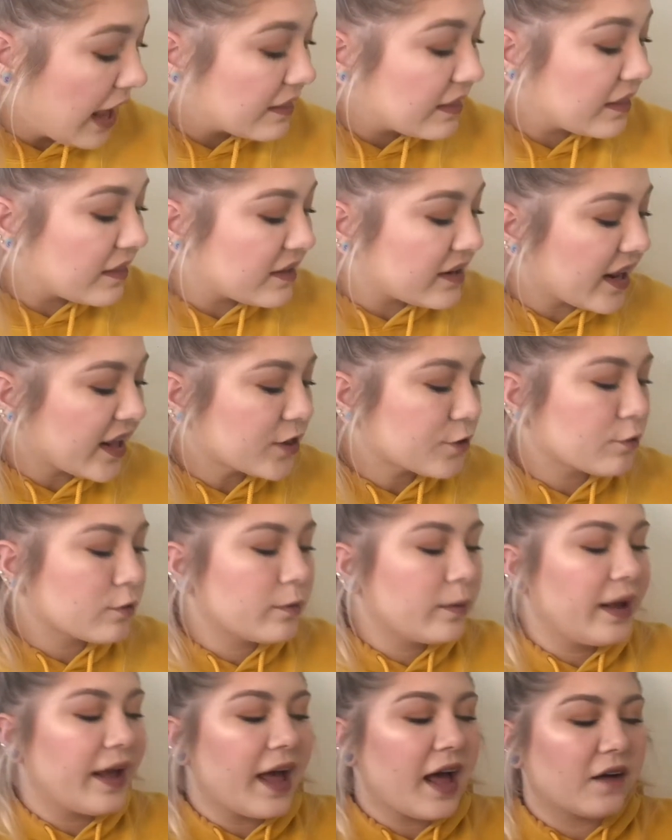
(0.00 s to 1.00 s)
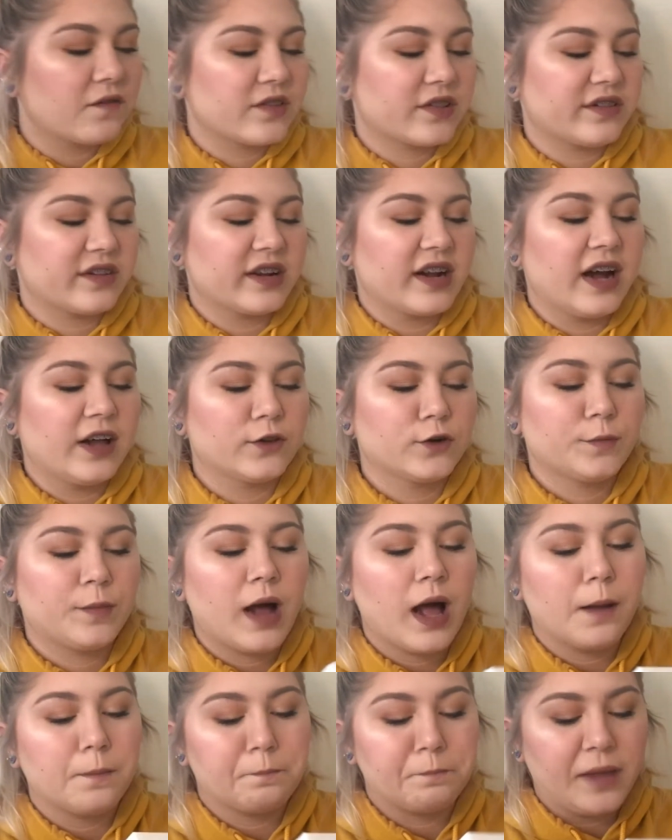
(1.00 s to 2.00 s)
And then the next one we have is the
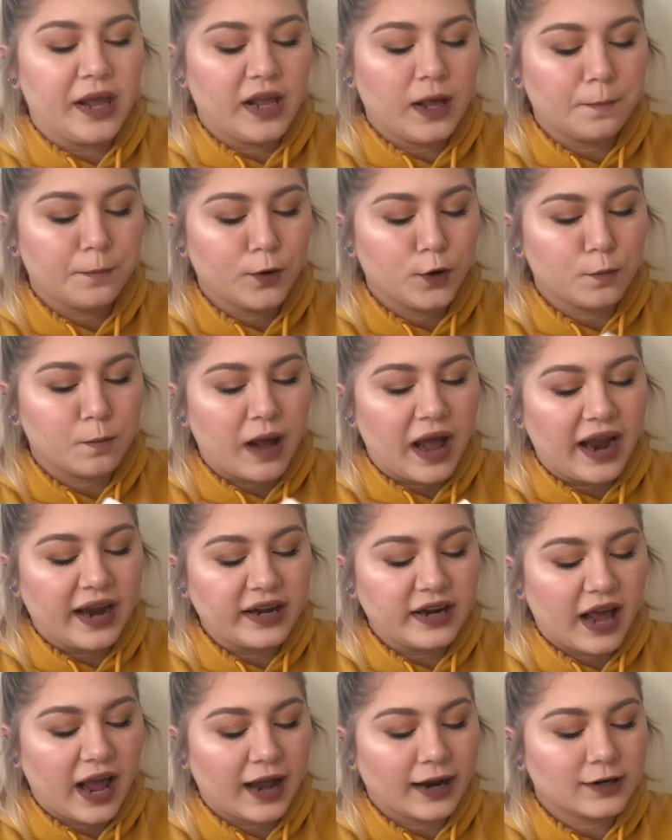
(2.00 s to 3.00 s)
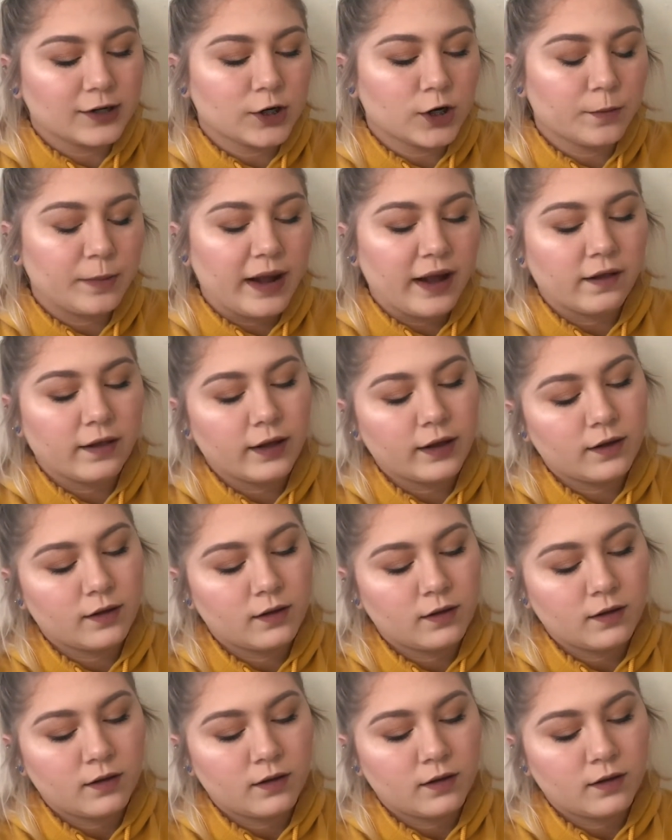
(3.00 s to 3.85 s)
ColourPop Make Up Your Mind eyeshadow palette.